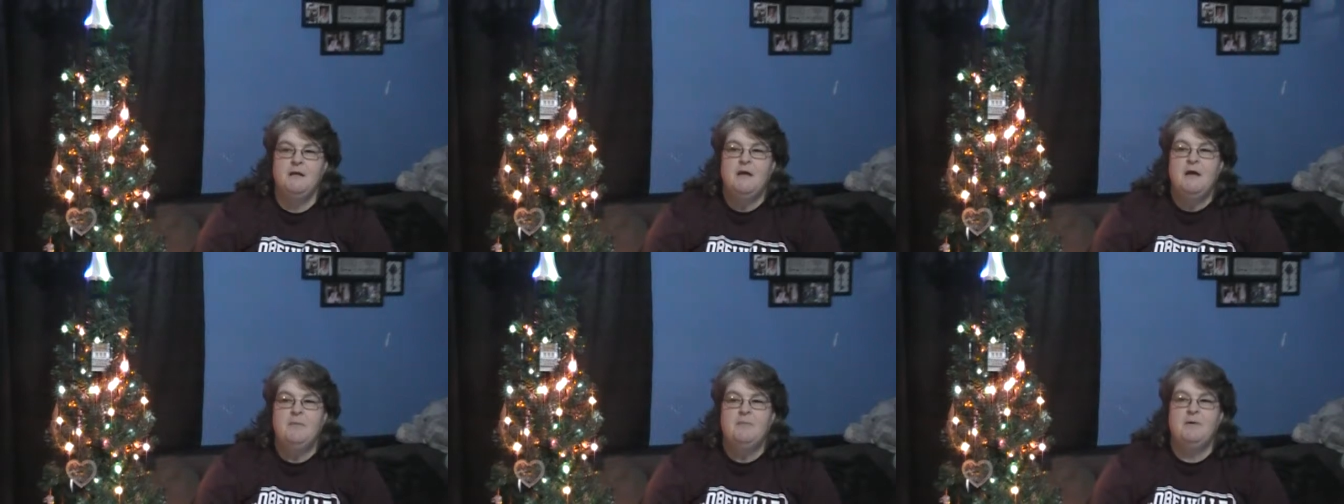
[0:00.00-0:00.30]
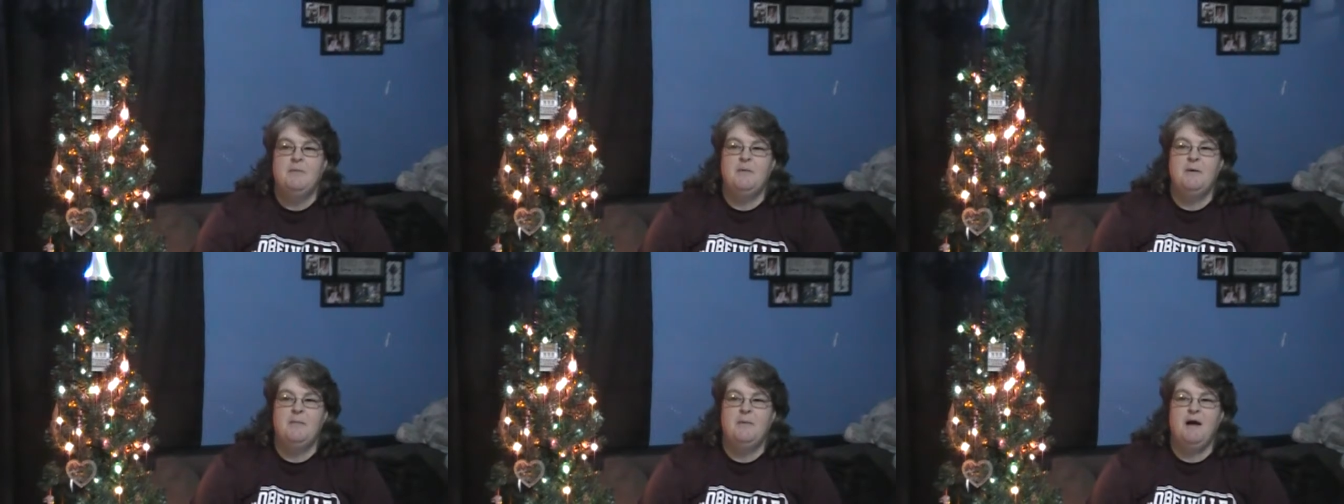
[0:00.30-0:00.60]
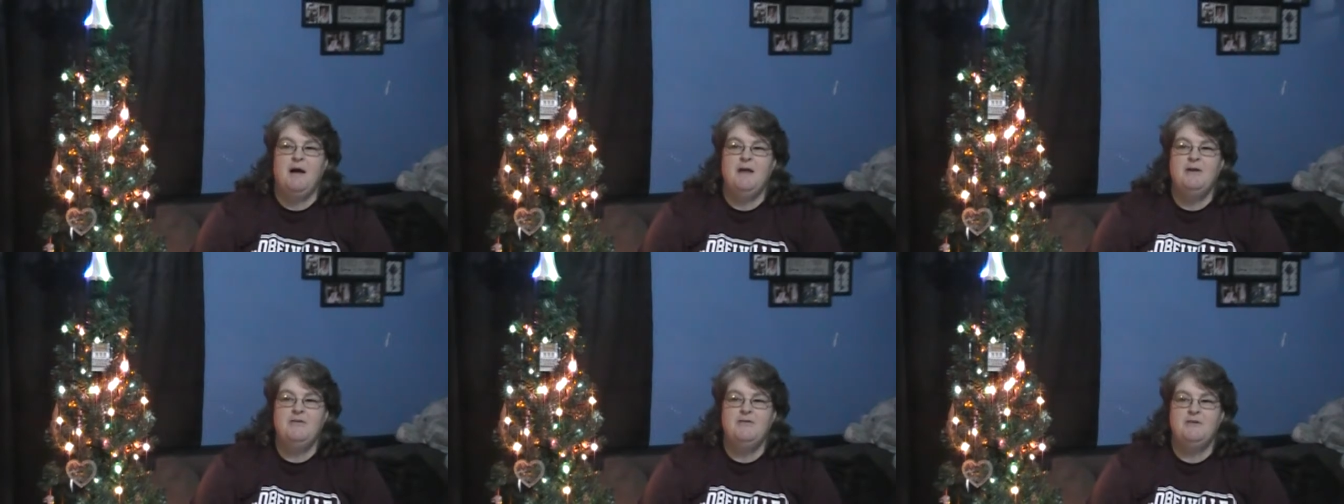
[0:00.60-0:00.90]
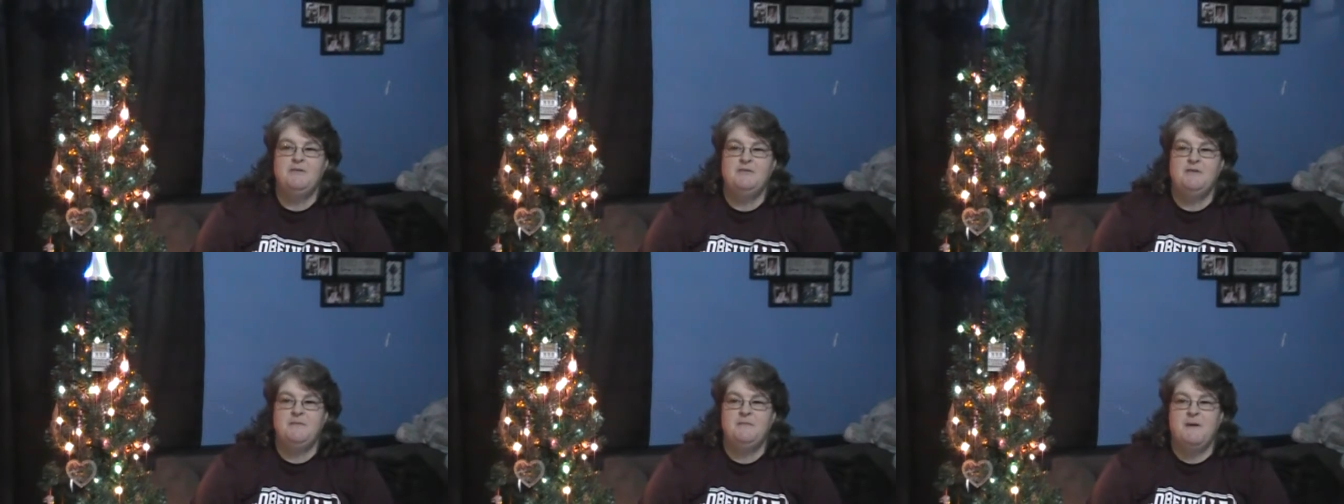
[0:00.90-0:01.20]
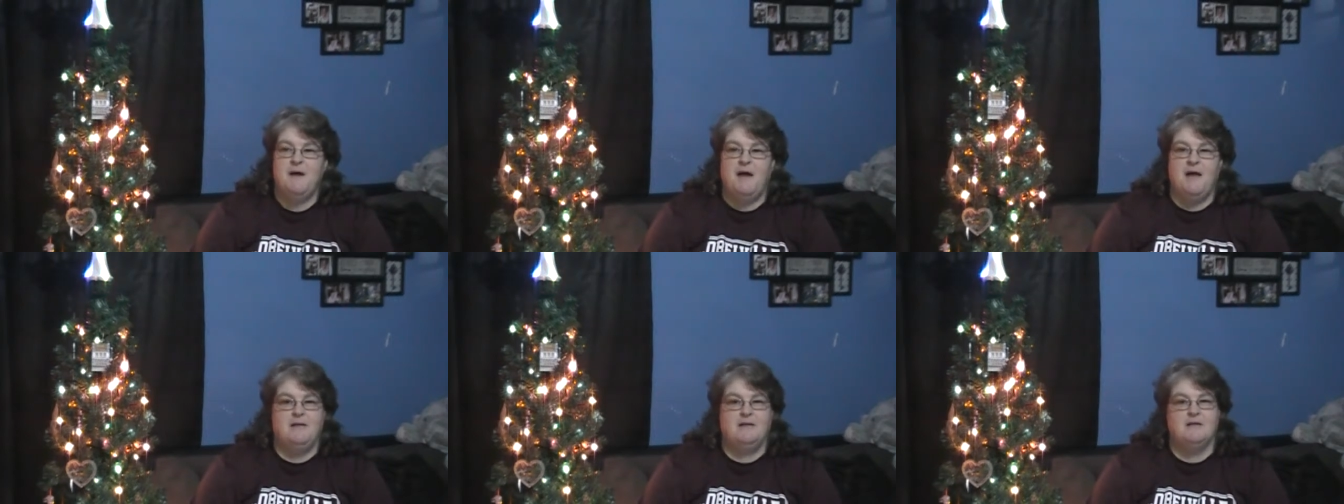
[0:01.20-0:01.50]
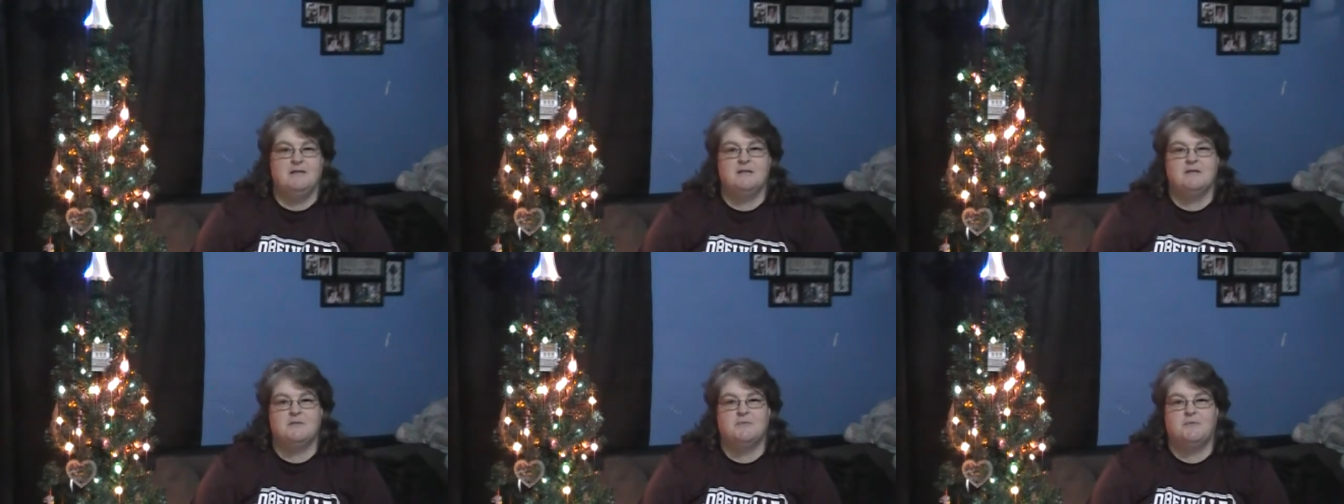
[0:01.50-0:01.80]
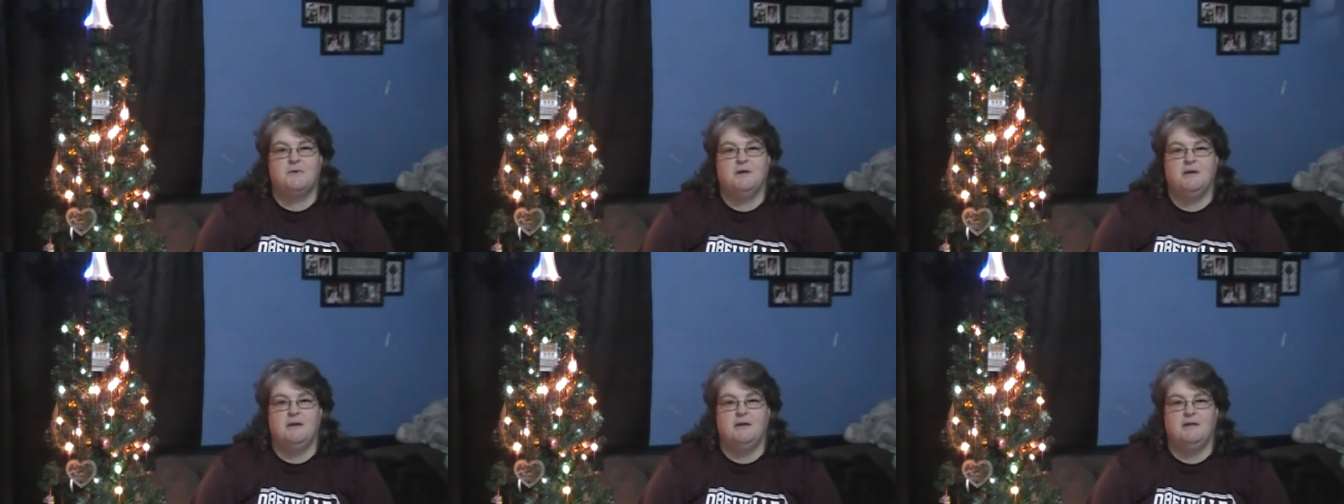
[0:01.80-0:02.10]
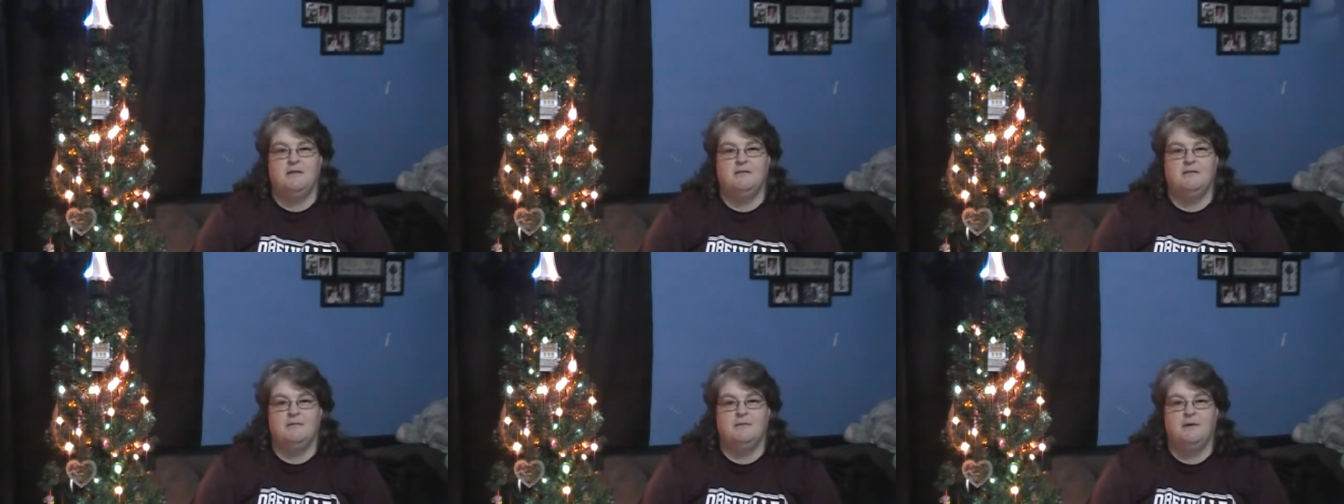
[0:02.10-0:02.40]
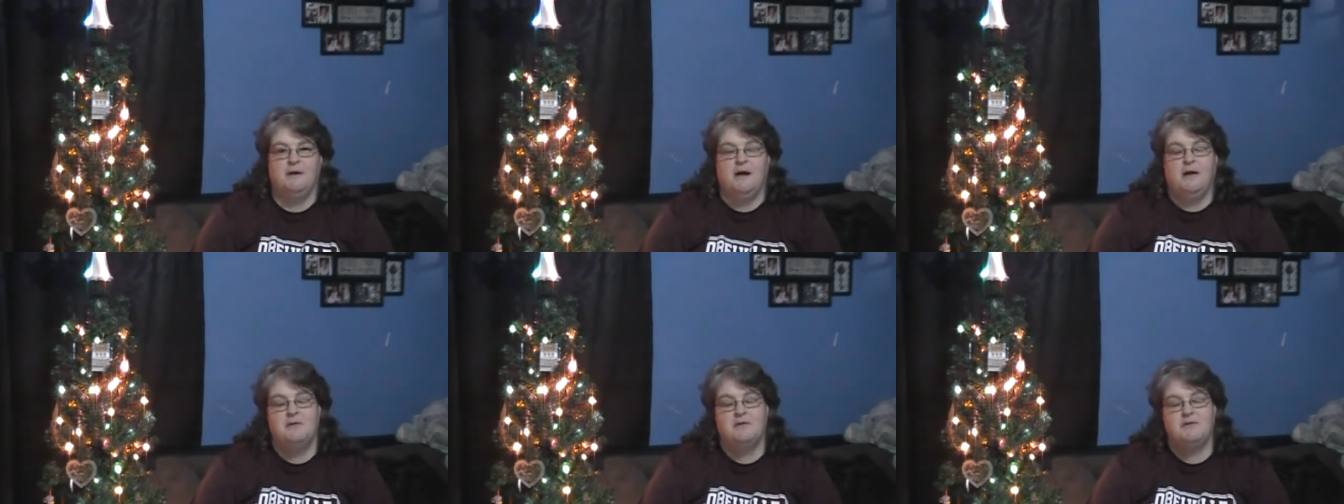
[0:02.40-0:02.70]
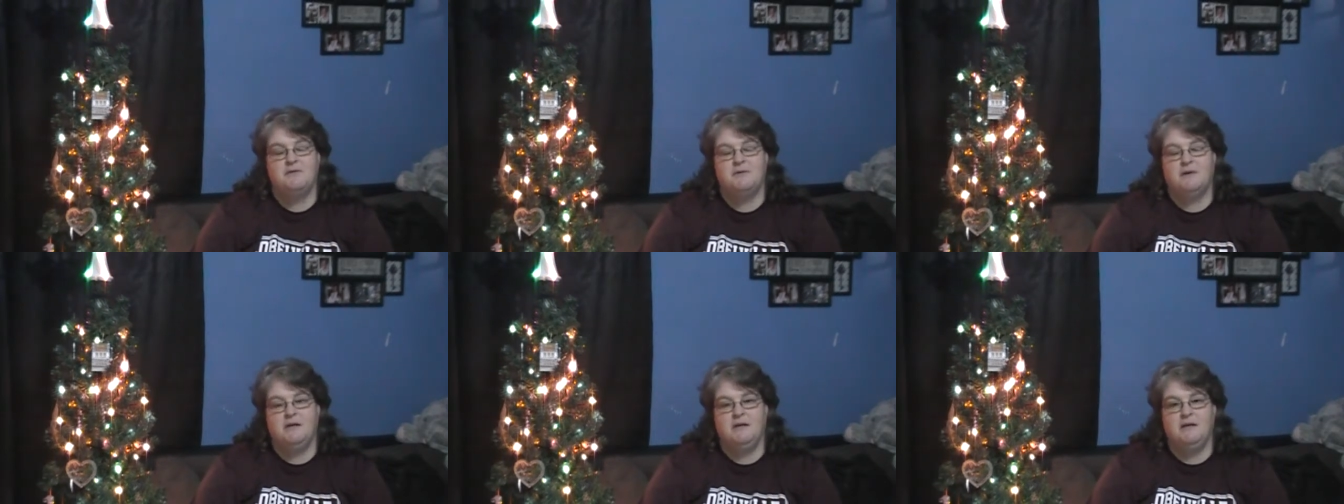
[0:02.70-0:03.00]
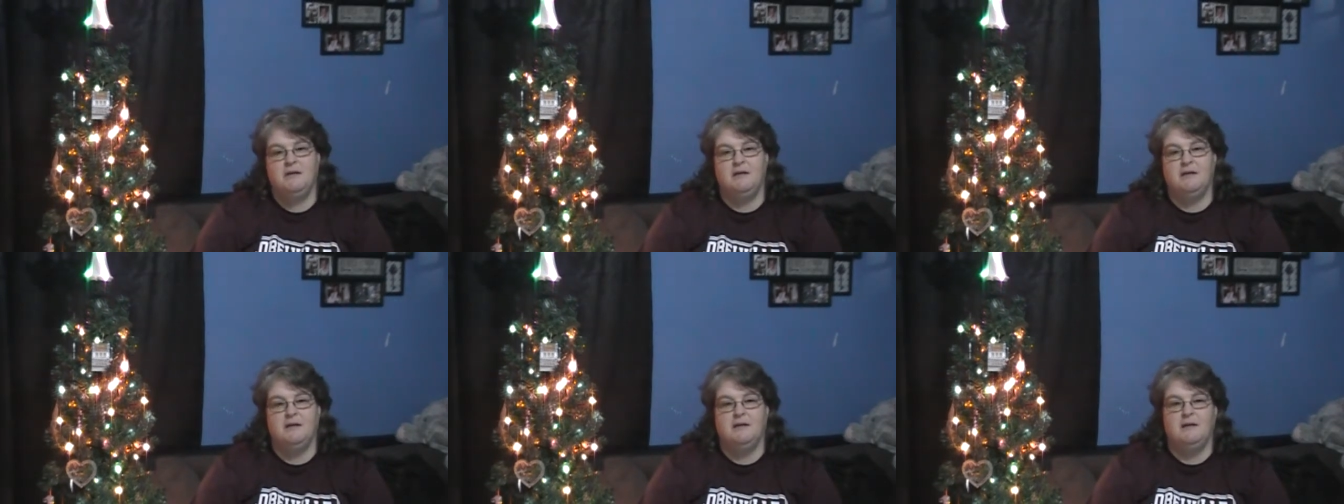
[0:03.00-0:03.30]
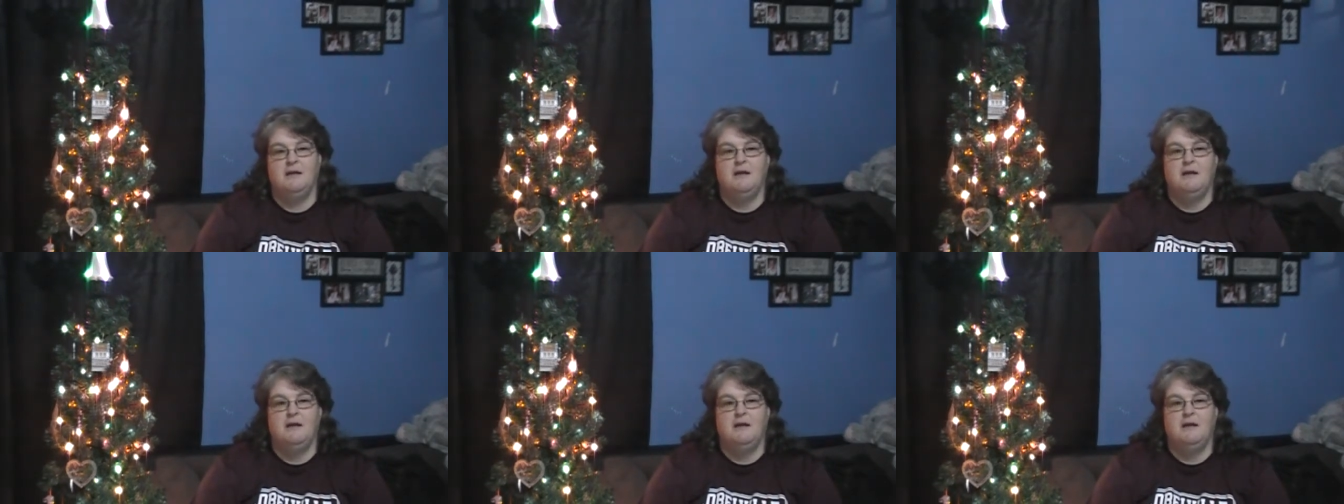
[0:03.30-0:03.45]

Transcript: But my mind drifted back to the spring when I was reading it.